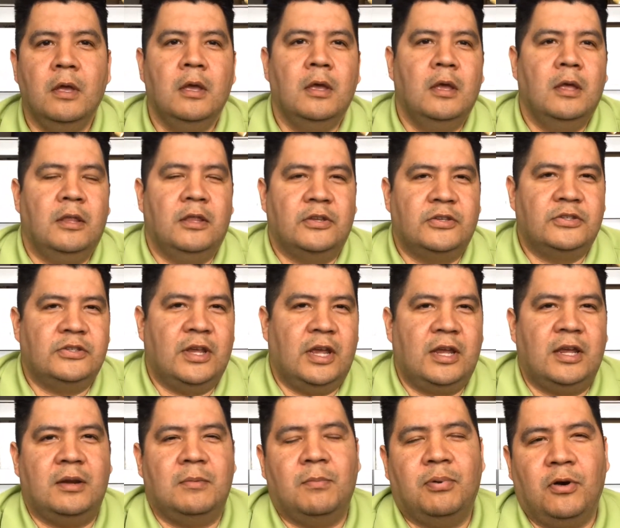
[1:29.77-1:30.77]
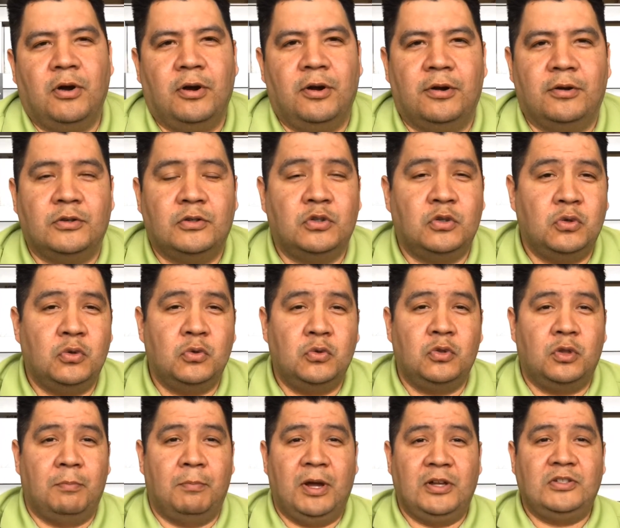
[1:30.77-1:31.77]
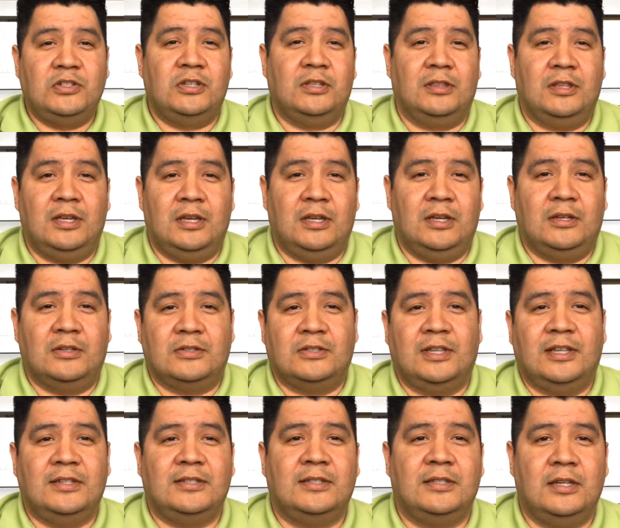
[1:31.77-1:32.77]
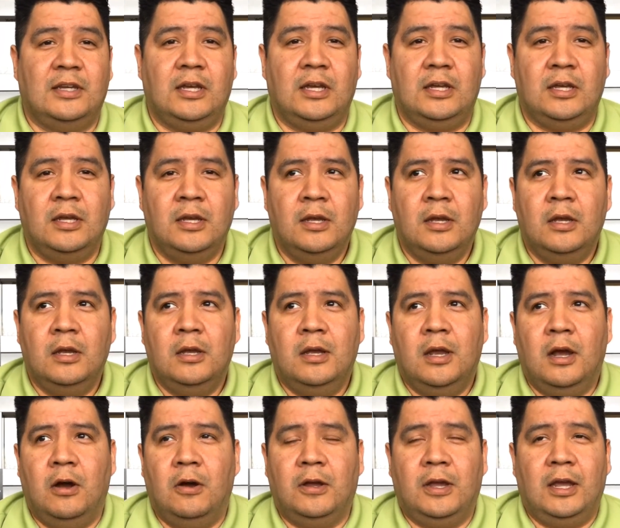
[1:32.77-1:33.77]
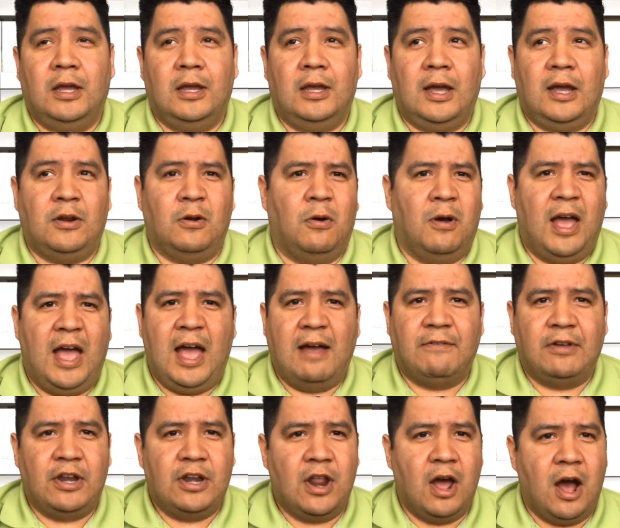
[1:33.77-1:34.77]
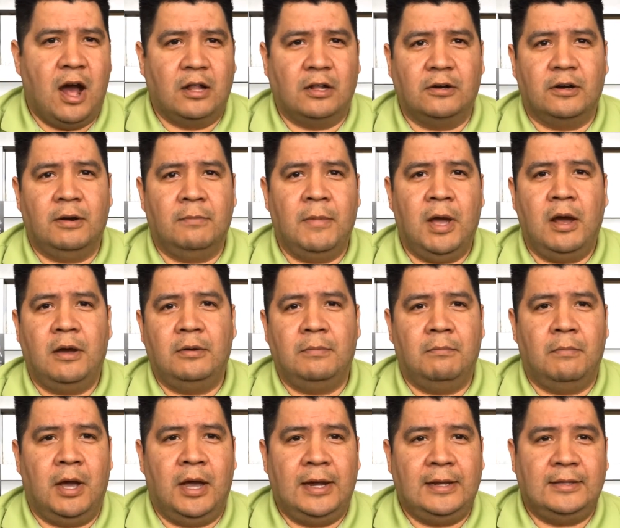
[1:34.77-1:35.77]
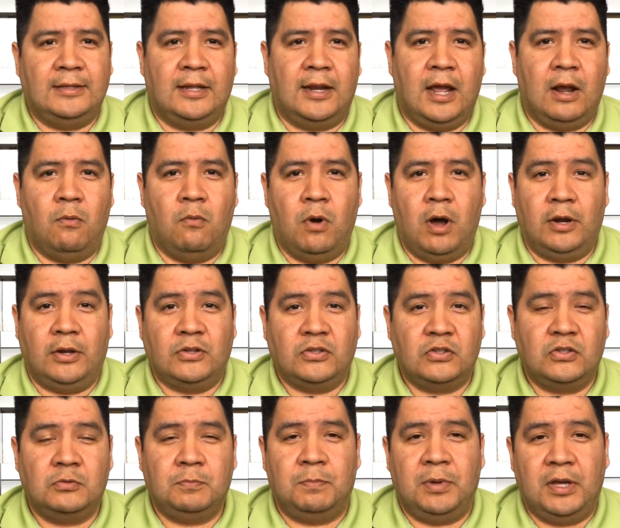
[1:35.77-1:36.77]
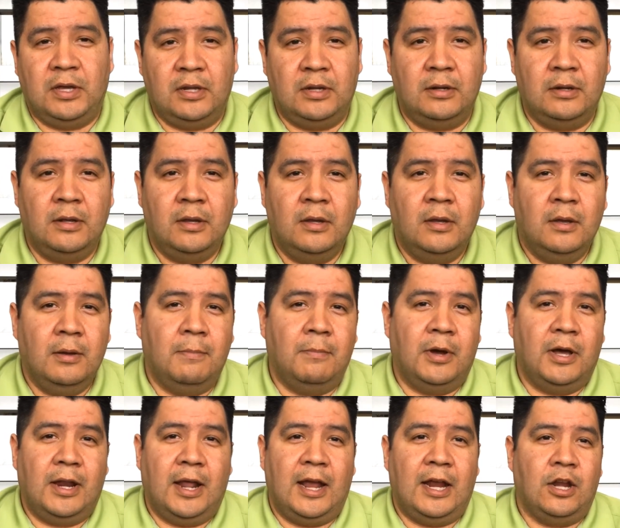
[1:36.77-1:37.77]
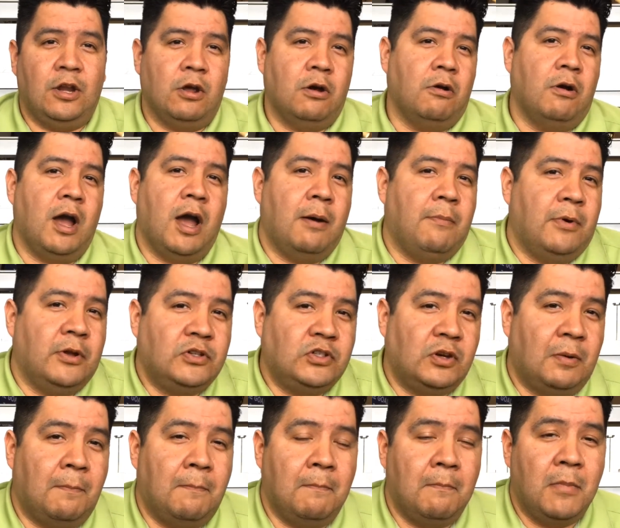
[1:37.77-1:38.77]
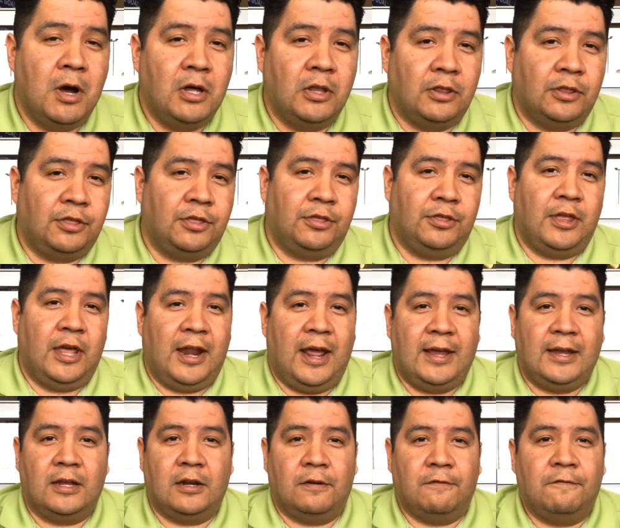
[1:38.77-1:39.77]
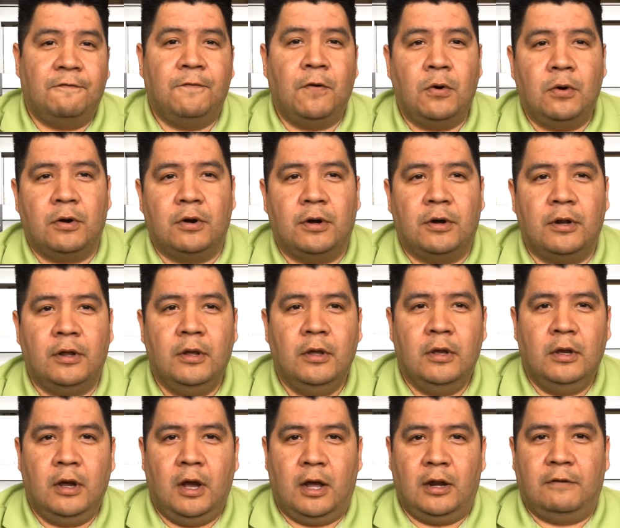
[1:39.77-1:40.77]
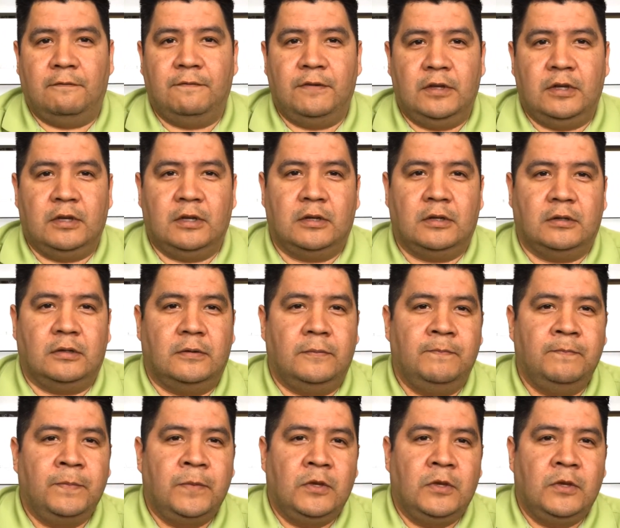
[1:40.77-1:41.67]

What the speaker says: The second part to the budget thing is, let's say, okay, I don't have a dollar amount in mind that I want to spend, but I know how much a month that I can afford on a vehicle.